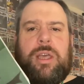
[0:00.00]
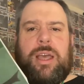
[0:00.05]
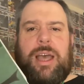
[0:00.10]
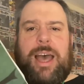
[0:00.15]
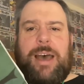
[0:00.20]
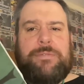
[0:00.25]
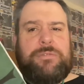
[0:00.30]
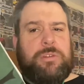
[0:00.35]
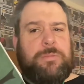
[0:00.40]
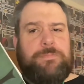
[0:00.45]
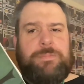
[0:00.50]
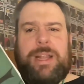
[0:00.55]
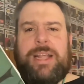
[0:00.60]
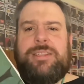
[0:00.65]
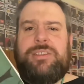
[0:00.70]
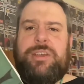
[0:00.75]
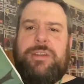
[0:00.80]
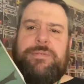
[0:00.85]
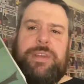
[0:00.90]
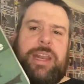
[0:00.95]
I've done
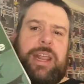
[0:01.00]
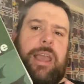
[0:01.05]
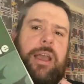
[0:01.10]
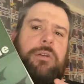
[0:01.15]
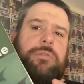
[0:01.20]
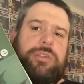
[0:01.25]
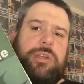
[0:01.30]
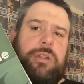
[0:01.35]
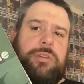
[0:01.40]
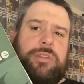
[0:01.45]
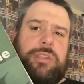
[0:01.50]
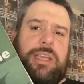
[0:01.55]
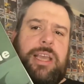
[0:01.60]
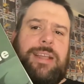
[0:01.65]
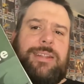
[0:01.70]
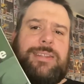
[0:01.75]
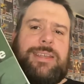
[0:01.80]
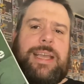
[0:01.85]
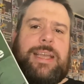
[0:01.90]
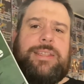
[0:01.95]
plenty of videos on
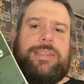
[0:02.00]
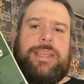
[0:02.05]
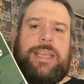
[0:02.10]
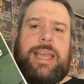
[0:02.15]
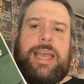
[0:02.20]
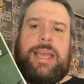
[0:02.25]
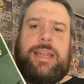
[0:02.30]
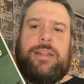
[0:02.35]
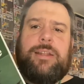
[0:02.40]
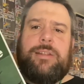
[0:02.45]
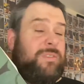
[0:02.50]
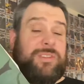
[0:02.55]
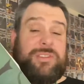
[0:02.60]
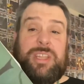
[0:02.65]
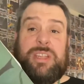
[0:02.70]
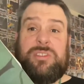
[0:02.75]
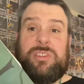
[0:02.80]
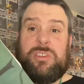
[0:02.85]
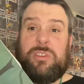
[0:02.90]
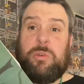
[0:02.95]
Saint Etienne
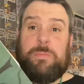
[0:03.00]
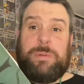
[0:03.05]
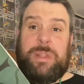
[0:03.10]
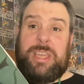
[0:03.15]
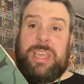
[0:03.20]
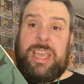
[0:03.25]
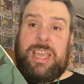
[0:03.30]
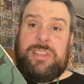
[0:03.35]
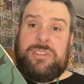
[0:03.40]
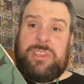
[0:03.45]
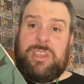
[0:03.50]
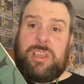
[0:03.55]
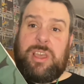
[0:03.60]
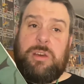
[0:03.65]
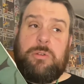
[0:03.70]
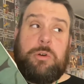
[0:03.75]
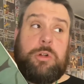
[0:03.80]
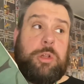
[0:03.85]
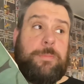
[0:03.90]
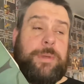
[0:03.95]
since a couple of years
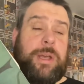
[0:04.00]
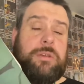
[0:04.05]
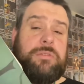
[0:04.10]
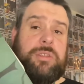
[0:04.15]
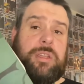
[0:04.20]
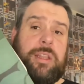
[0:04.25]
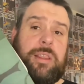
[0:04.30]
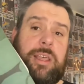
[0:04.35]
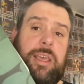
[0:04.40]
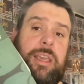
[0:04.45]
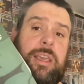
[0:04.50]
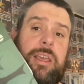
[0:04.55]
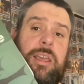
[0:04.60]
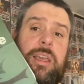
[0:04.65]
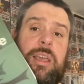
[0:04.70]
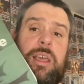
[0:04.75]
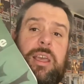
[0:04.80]
ago almost, I think.